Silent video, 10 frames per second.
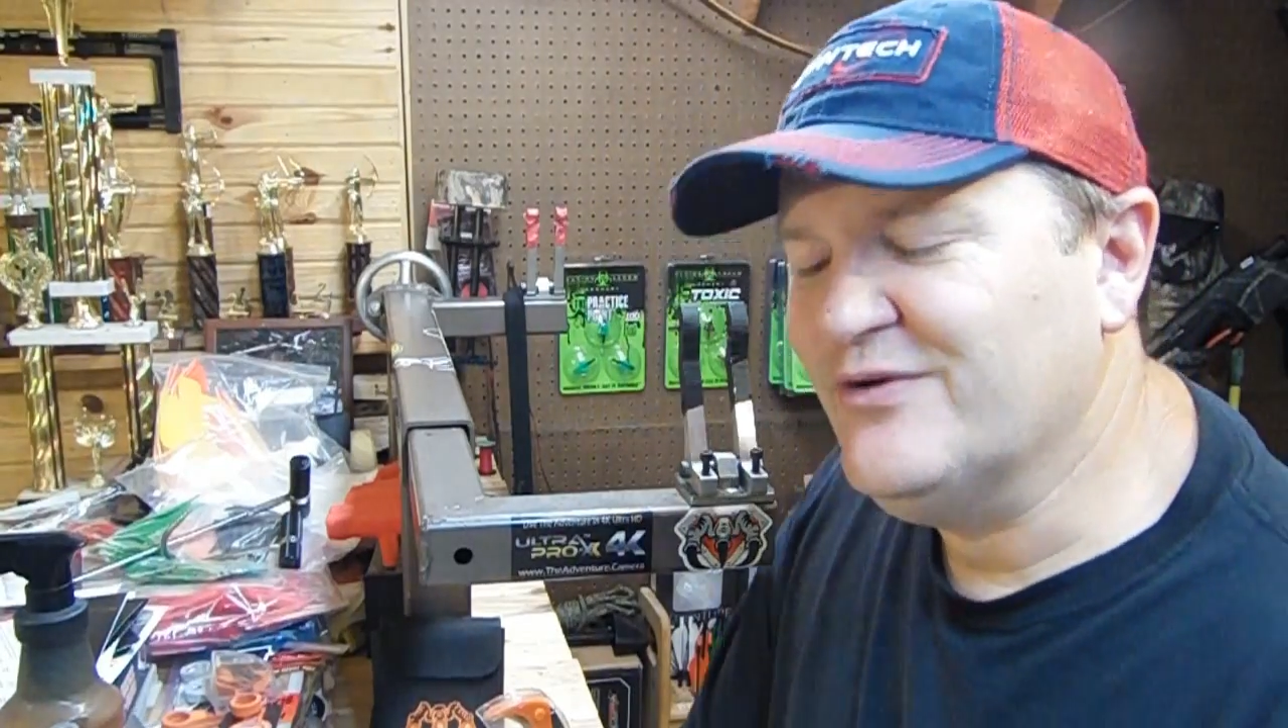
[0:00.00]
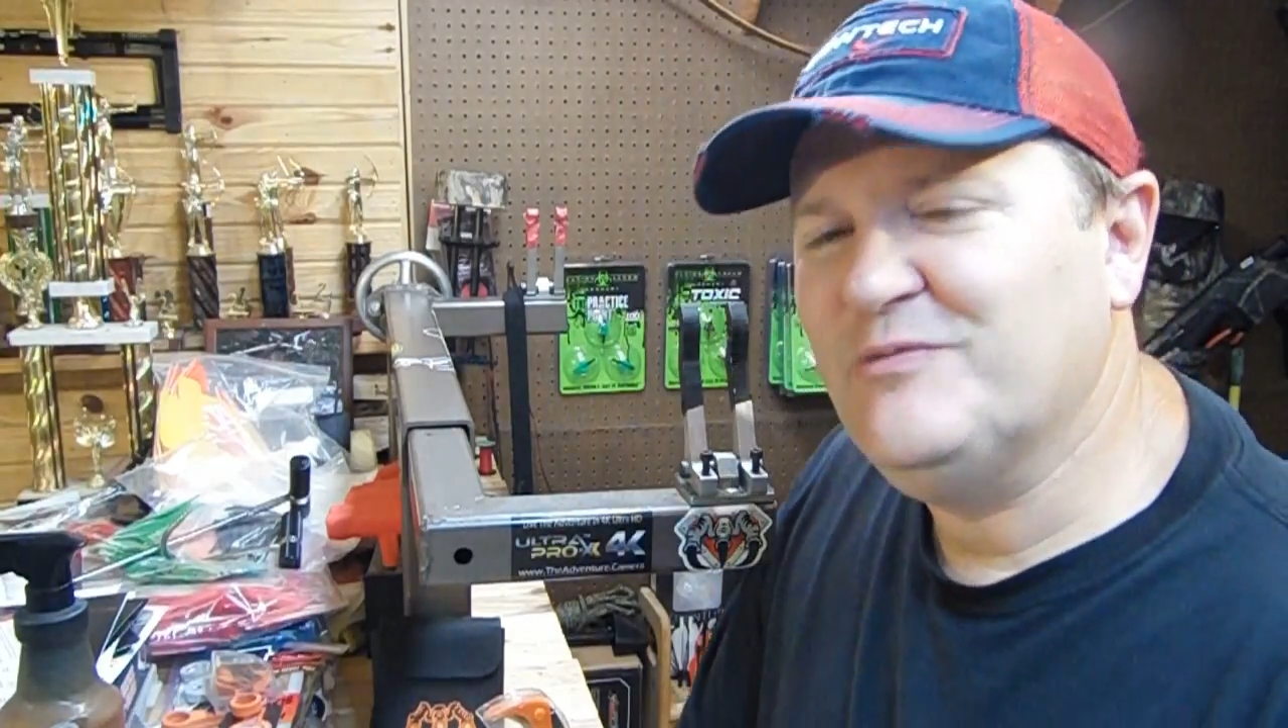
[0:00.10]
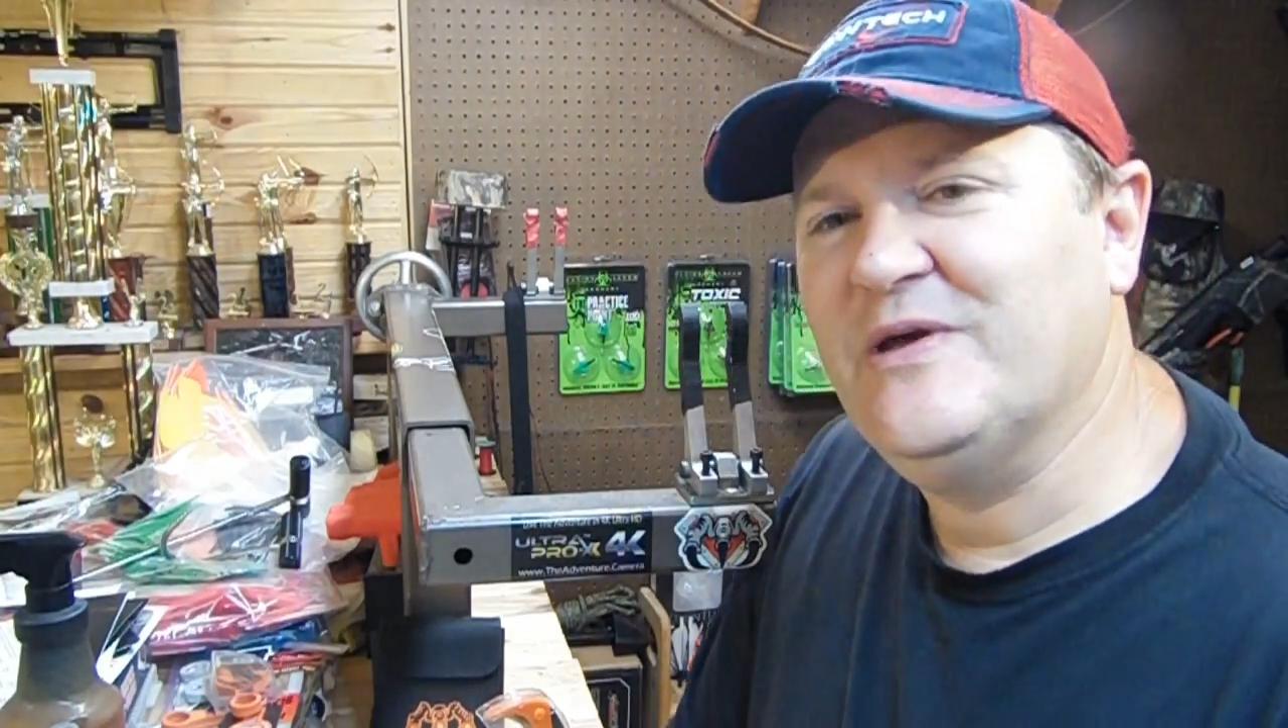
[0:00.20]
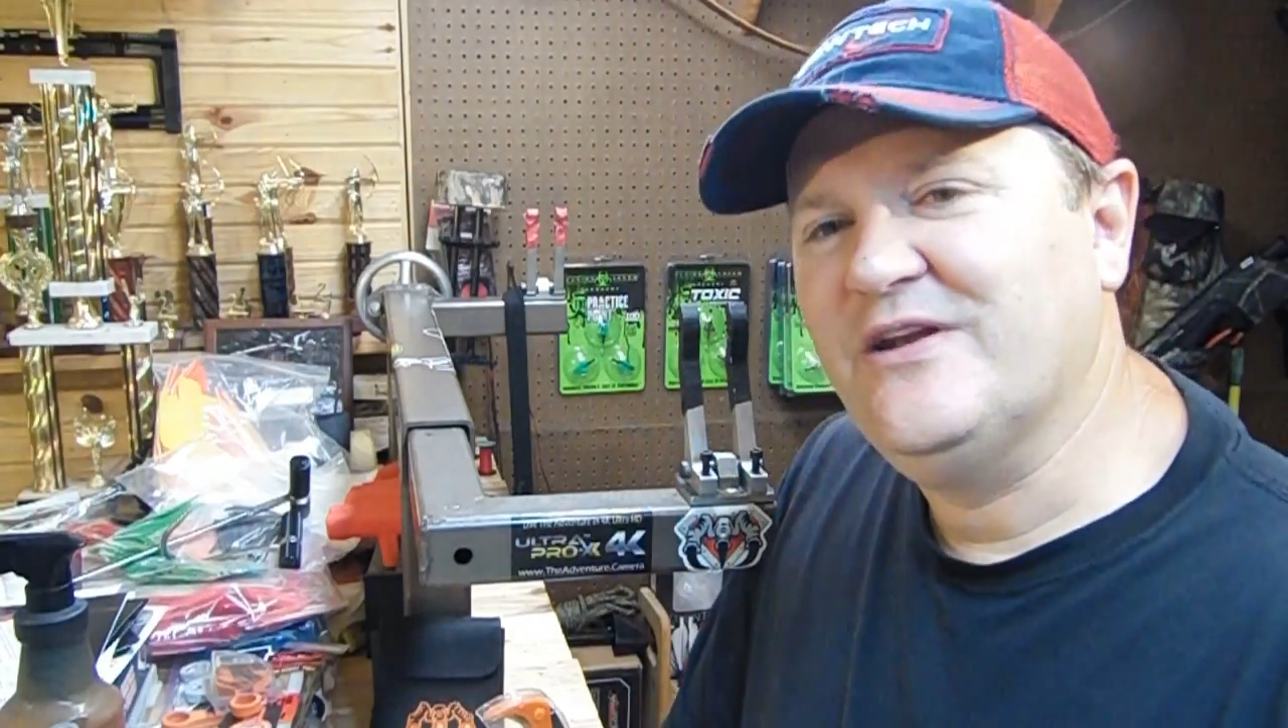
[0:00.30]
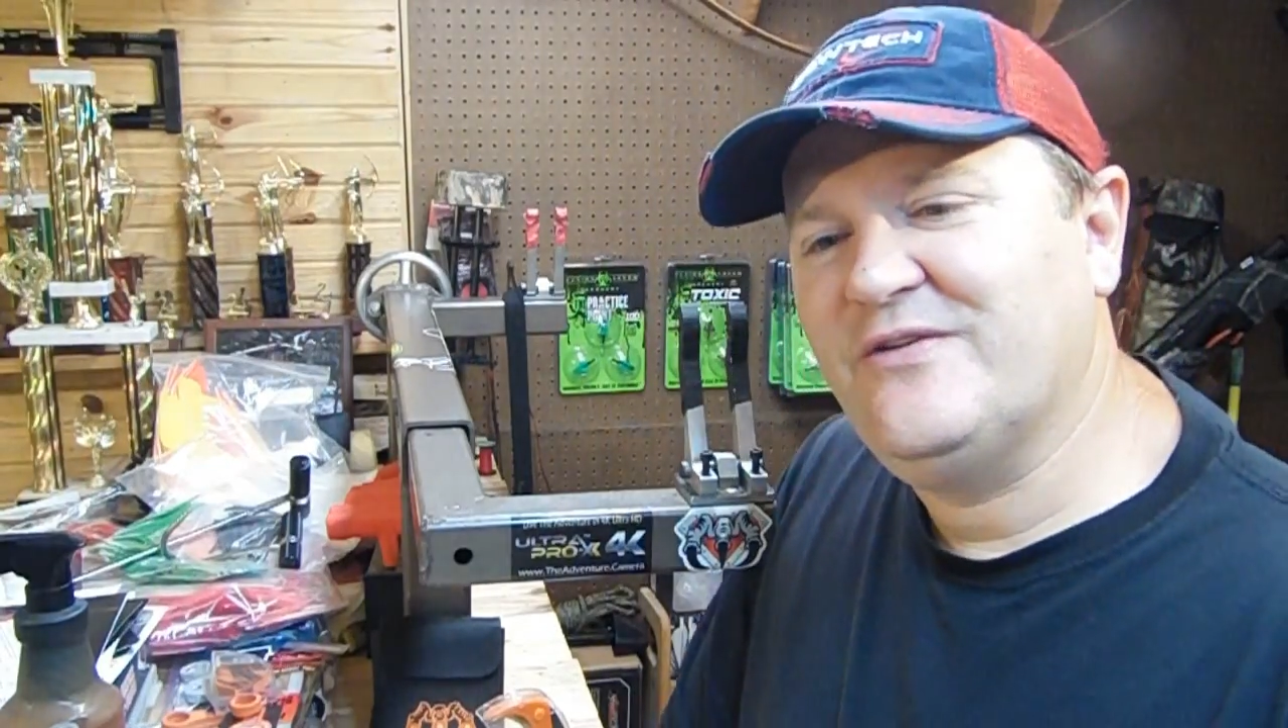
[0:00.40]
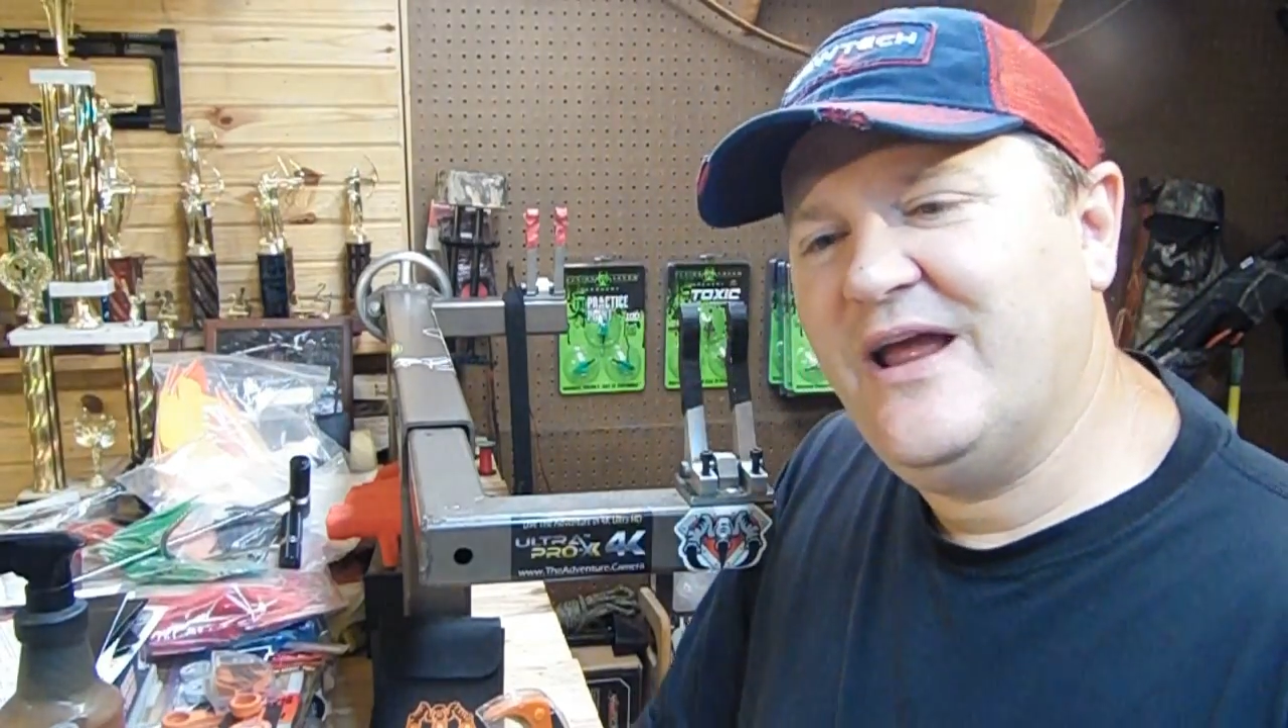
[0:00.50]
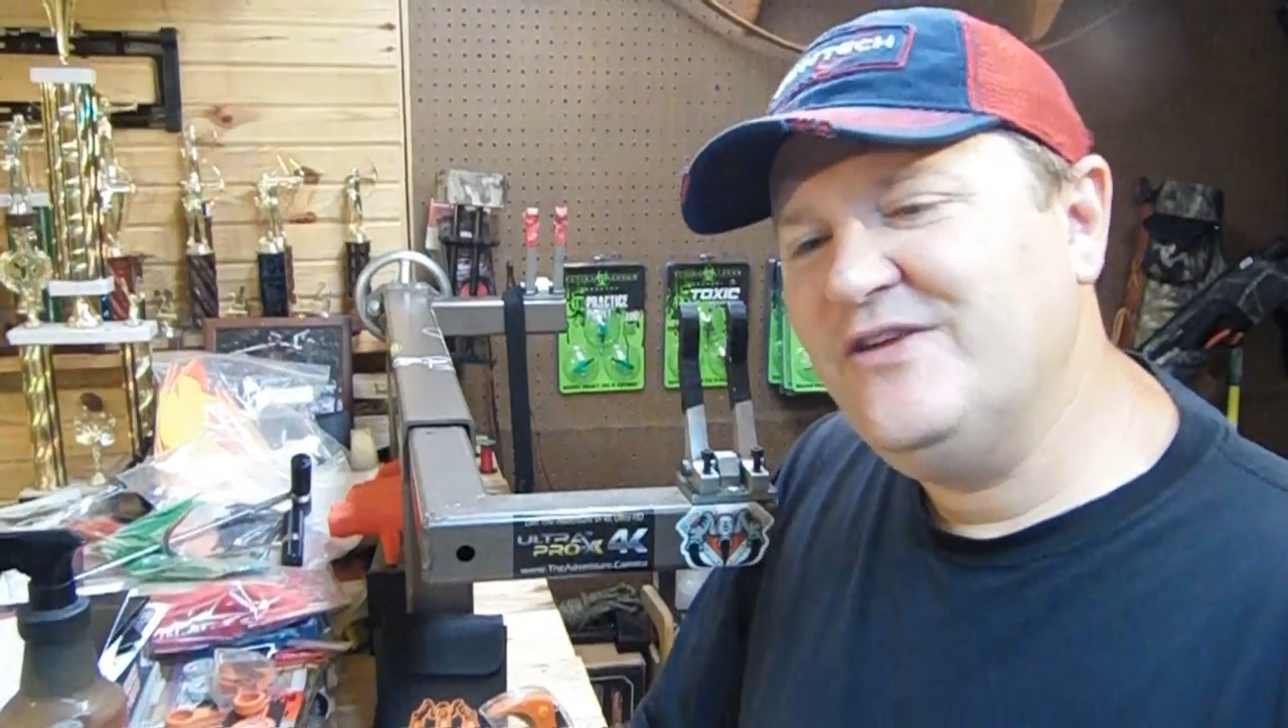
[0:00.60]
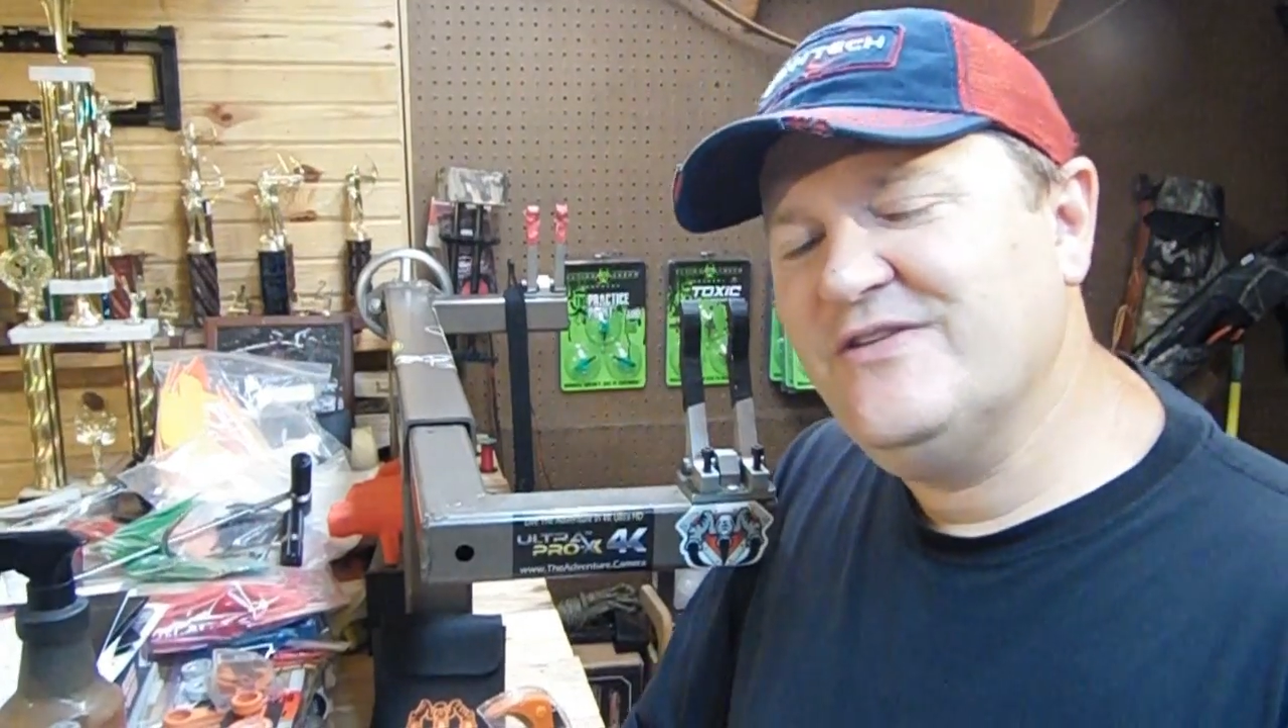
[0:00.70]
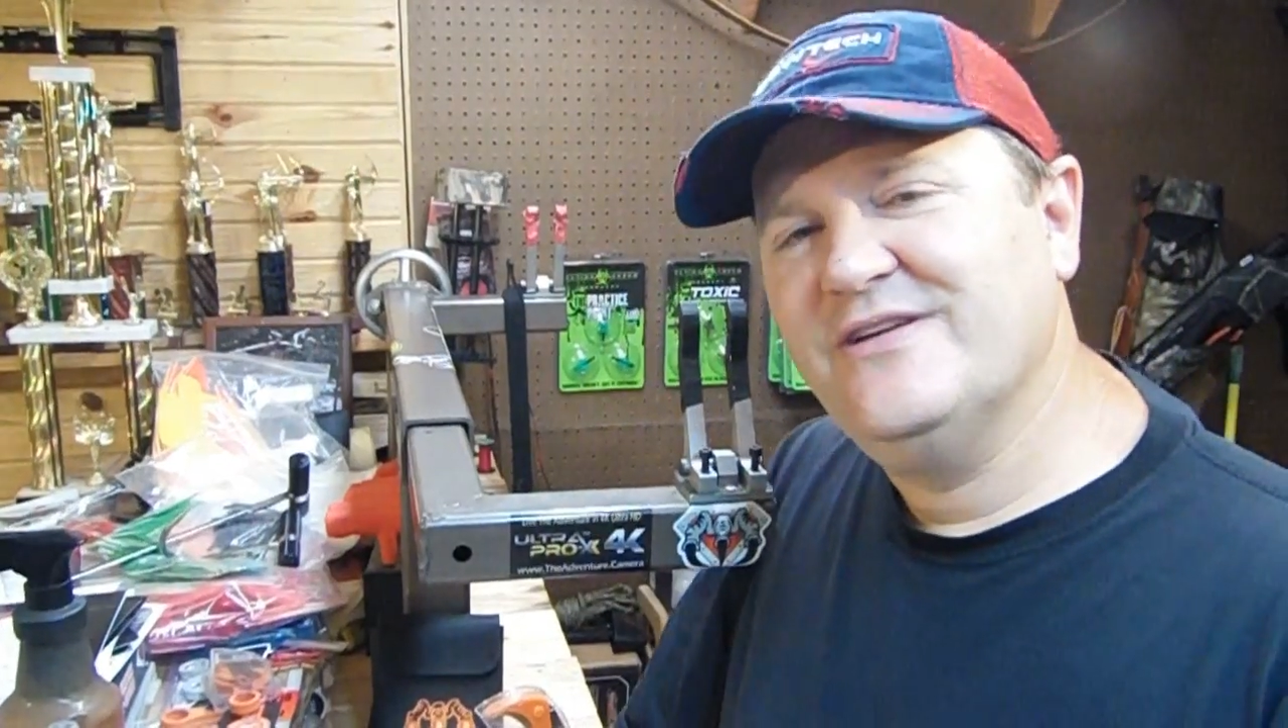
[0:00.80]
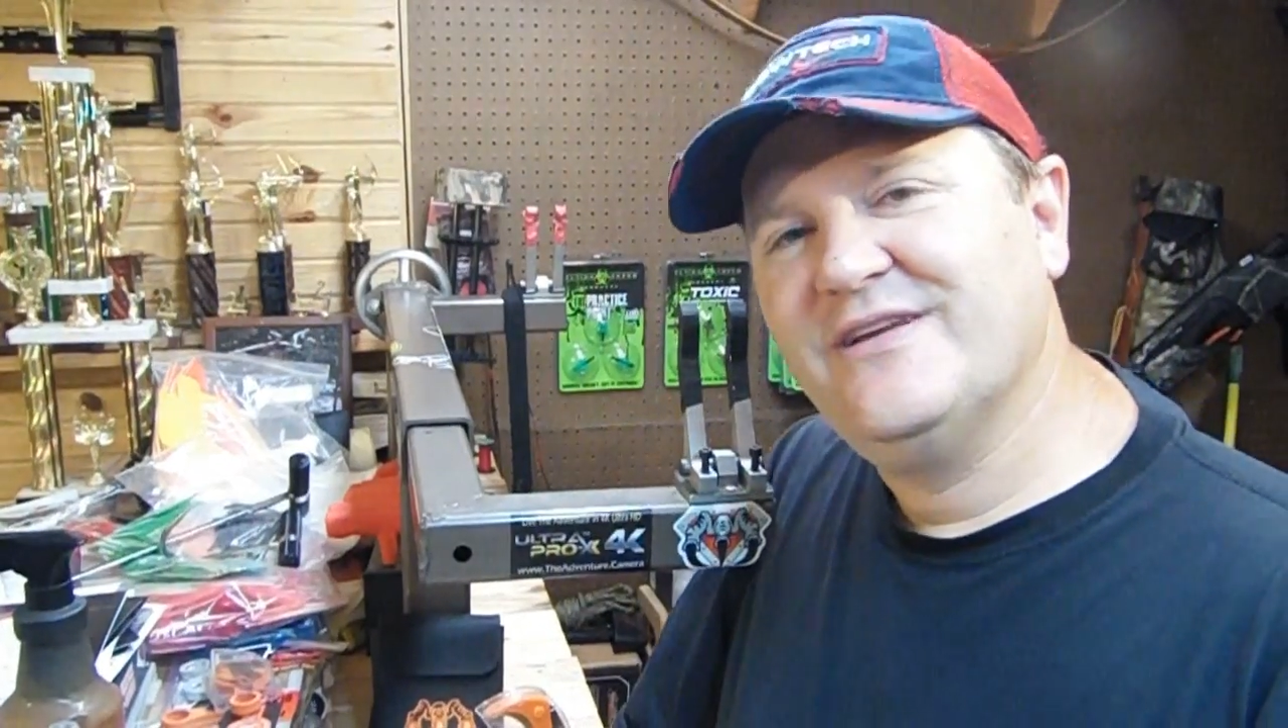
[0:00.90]
with
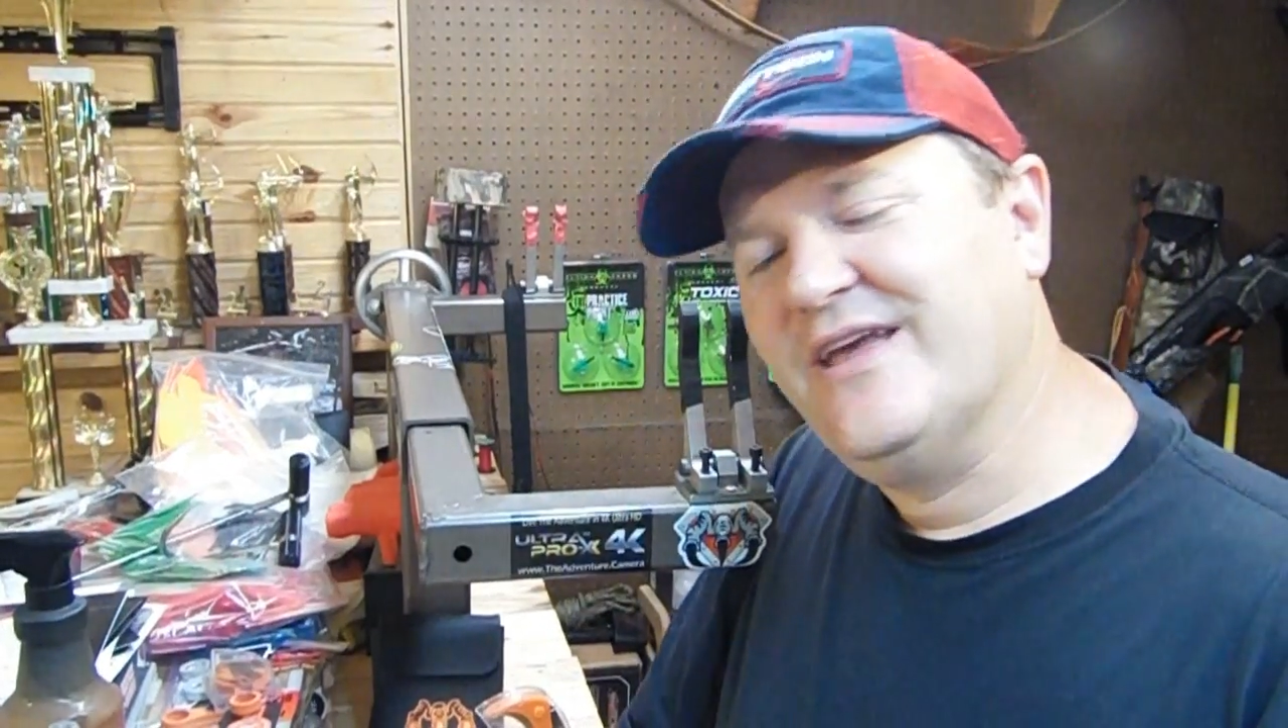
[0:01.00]
penetration,